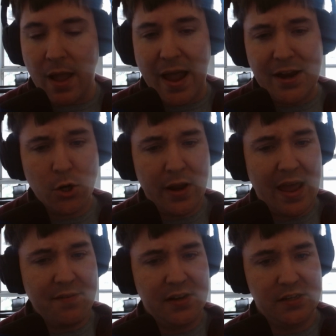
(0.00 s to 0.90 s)
I don't
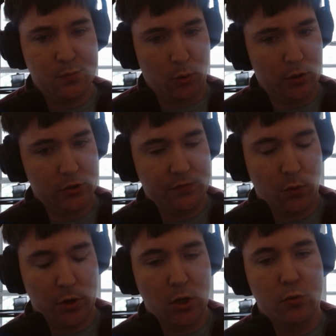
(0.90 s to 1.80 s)
have any spoilers
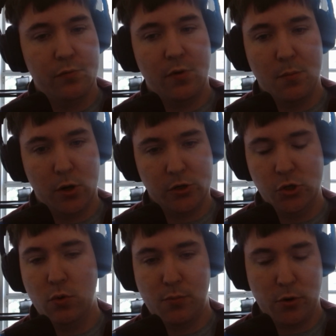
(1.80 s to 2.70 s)
for you from part
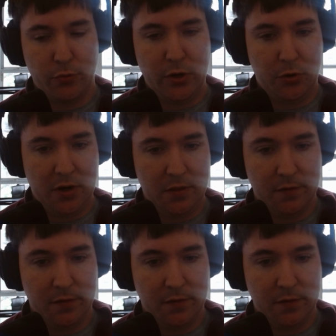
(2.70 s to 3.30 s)
2 or part 3 or any of